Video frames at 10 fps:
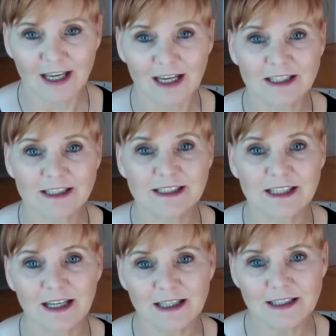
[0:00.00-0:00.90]
And a
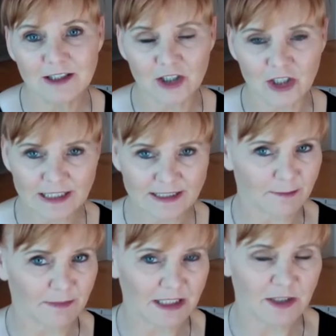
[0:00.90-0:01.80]
dialogue is a
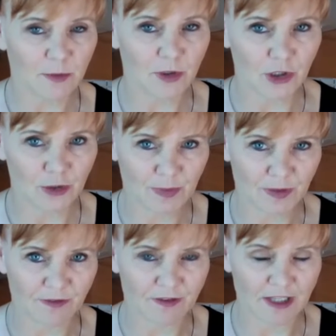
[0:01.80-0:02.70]
much more
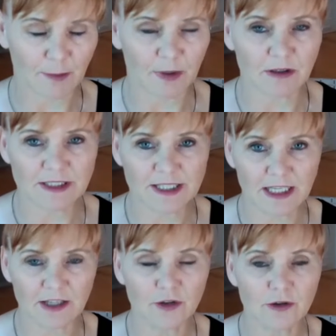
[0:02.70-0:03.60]
open thing, because
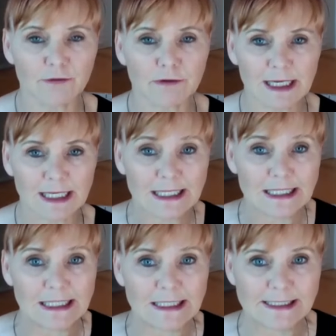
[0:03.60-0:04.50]
then you're really
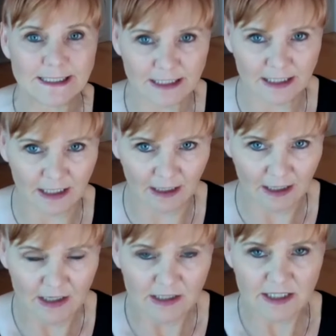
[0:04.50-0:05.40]
listening
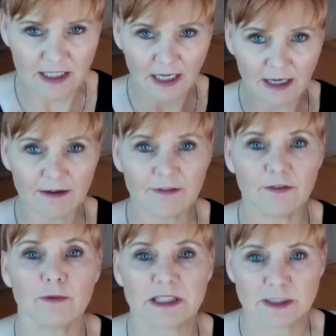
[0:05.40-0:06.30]
to
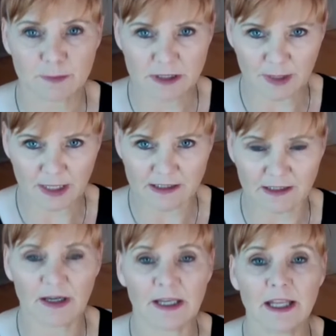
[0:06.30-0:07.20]
everyone's
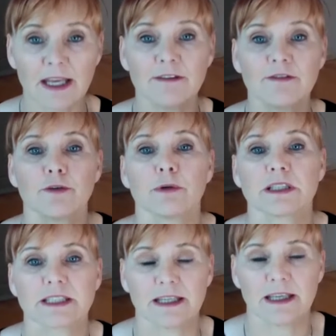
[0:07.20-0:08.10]
perspective, and
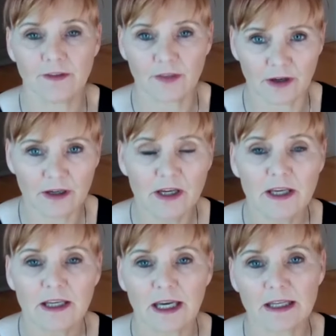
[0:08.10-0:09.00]
everyone together
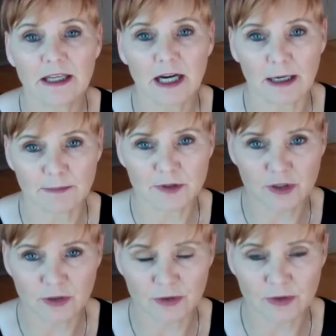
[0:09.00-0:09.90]
can come
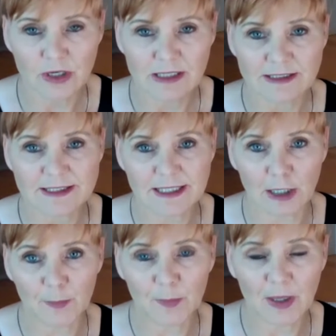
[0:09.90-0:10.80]
to
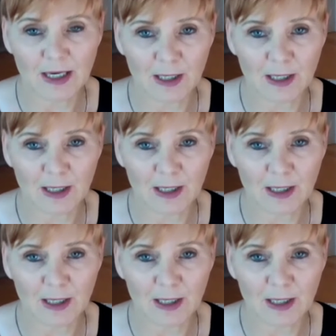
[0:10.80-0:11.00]
some